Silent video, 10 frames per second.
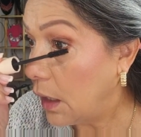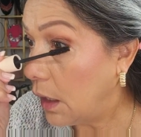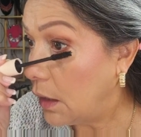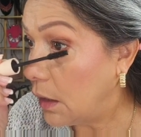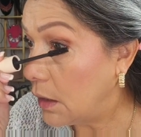
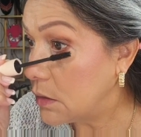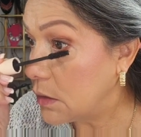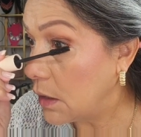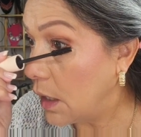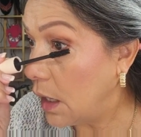And they
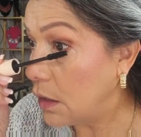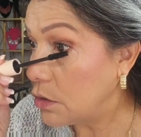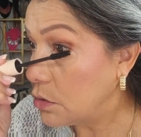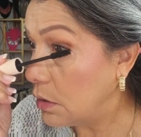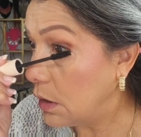said
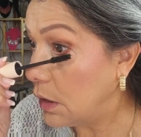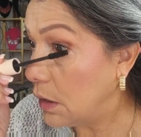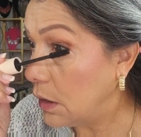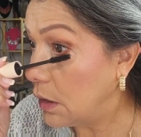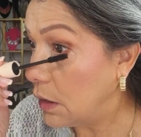
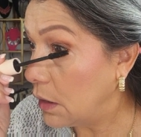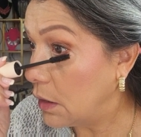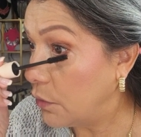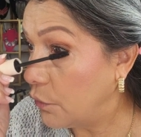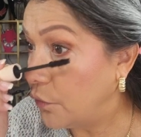actually
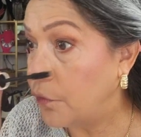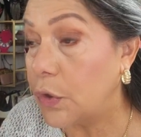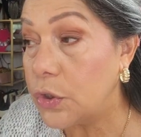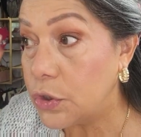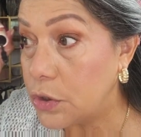the
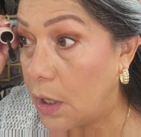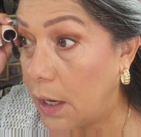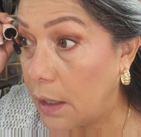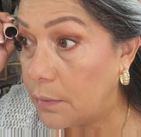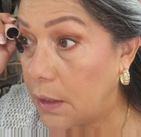first
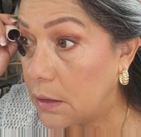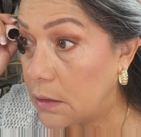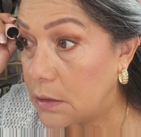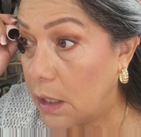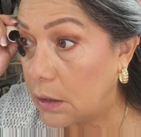time that
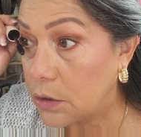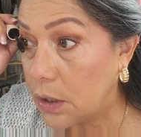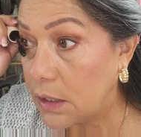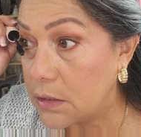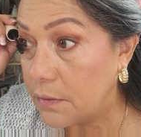the doctor
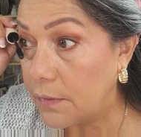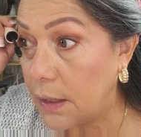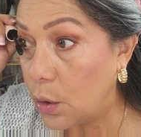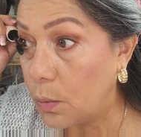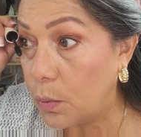has
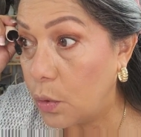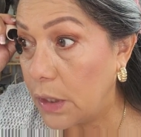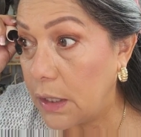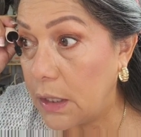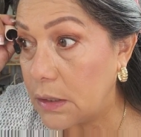available
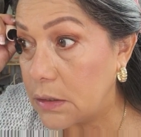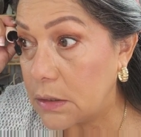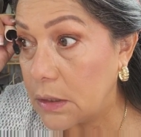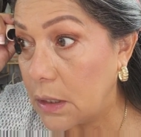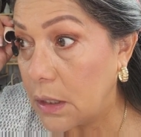
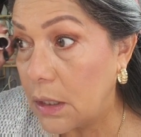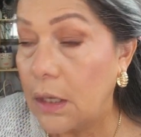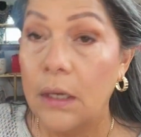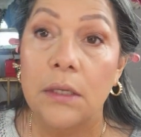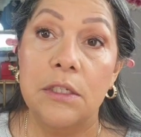is
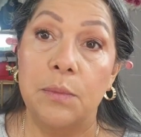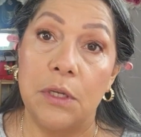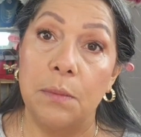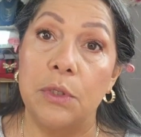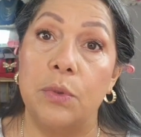September